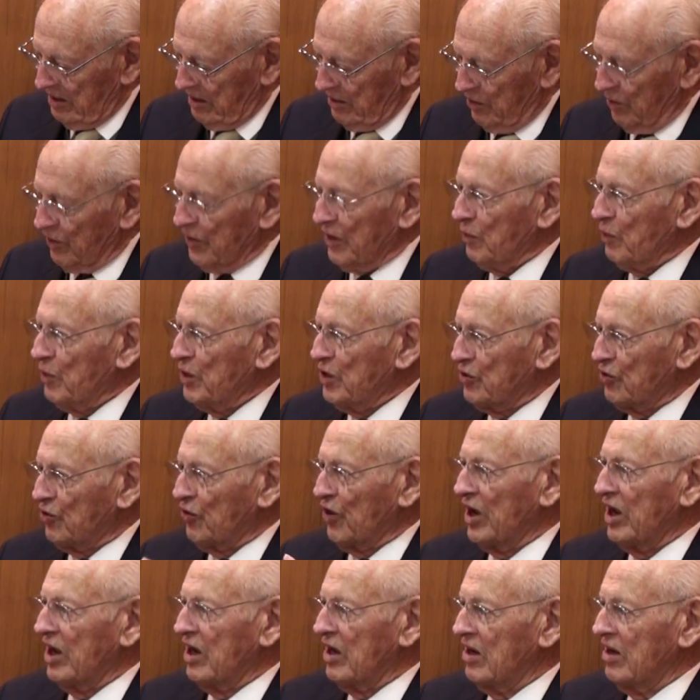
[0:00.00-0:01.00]
So that we
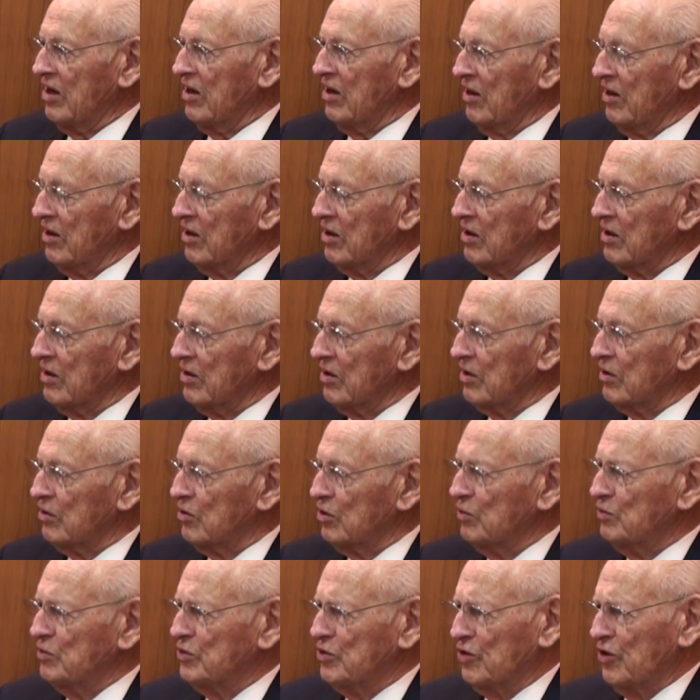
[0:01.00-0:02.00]
trained, the
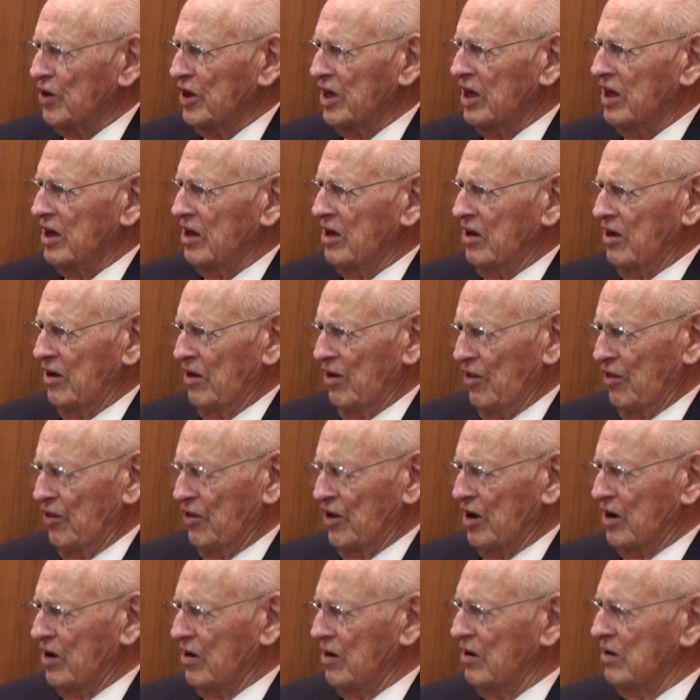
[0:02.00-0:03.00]
group trained
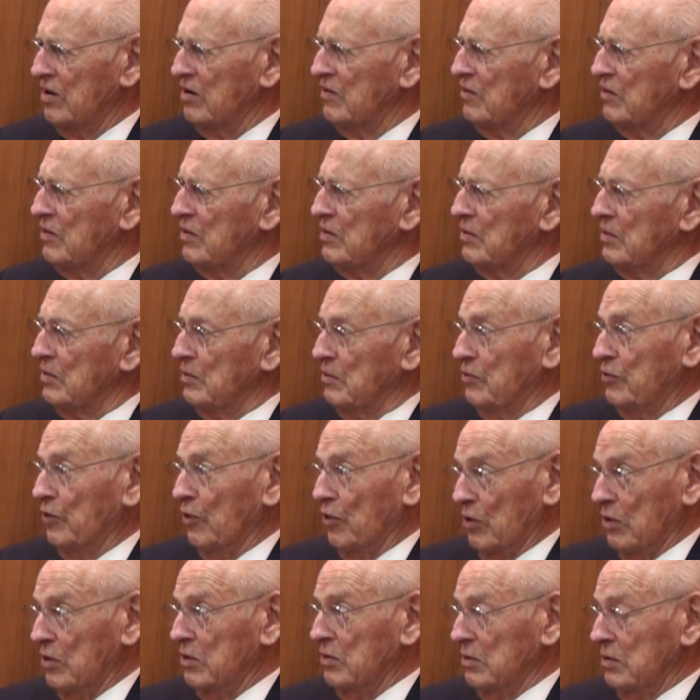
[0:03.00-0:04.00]
there
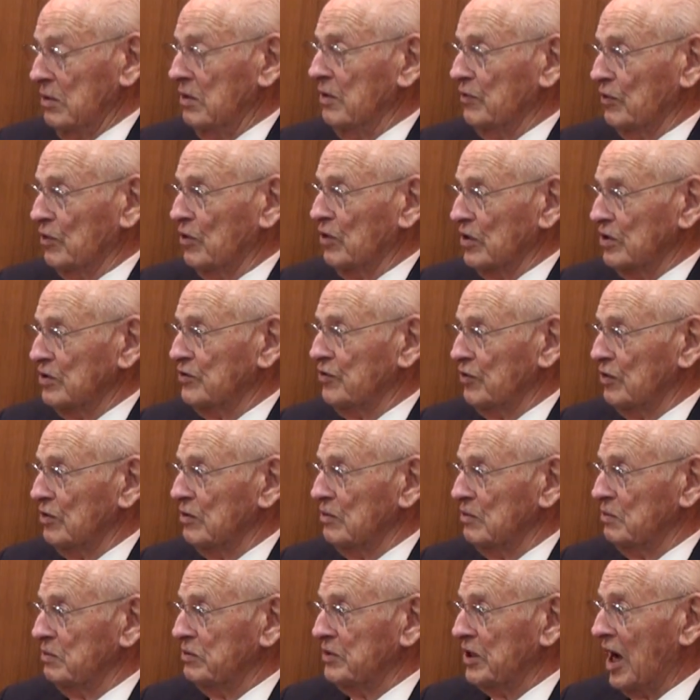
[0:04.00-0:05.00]
of course, for
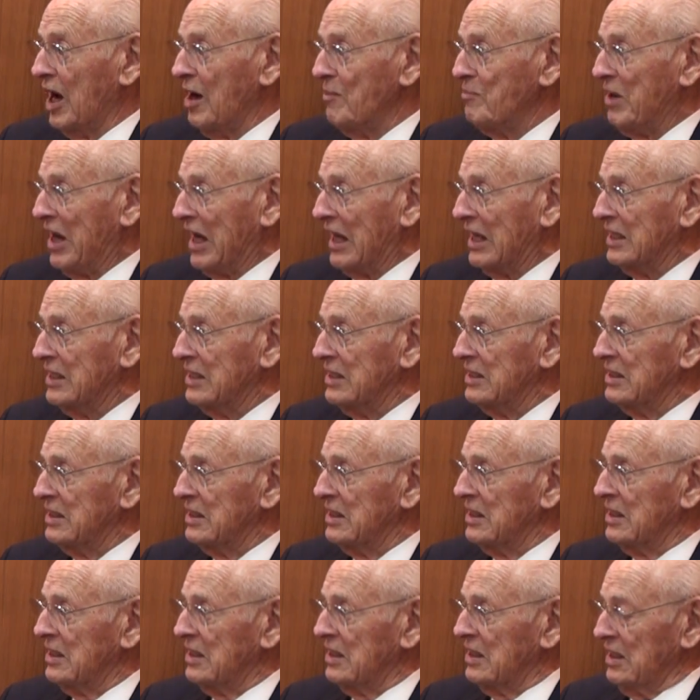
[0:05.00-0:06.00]
combat.
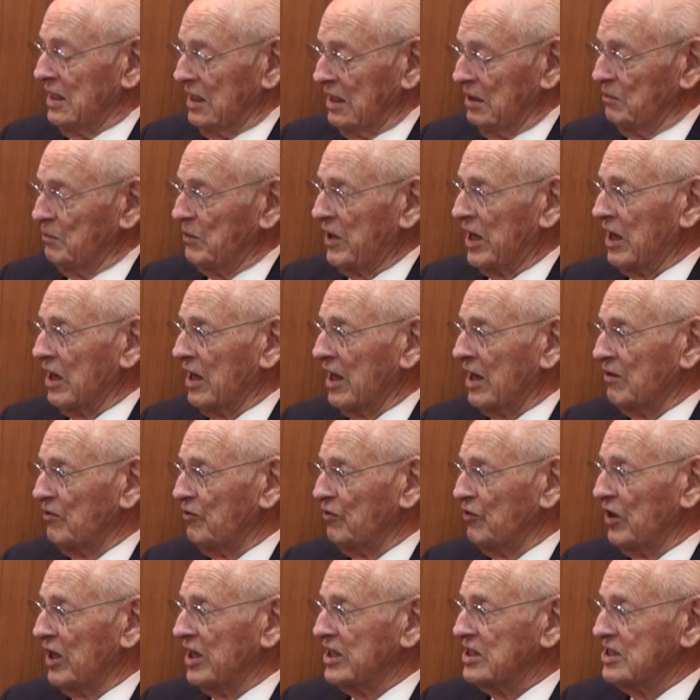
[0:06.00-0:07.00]
I made a lot of
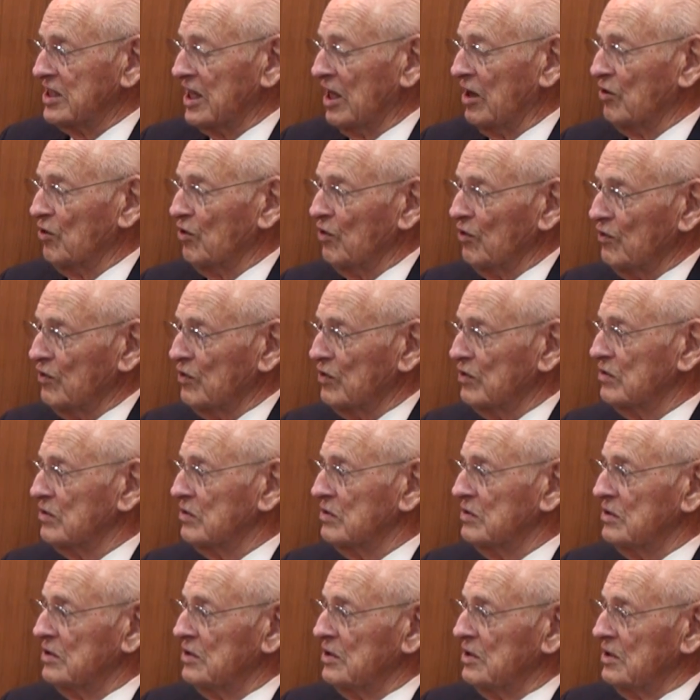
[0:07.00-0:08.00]
flights out over
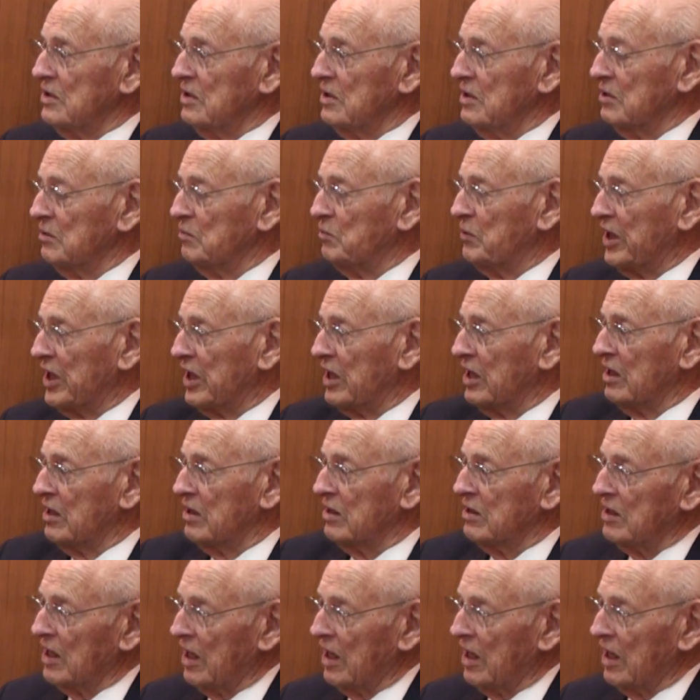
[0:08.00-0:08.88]
the bay,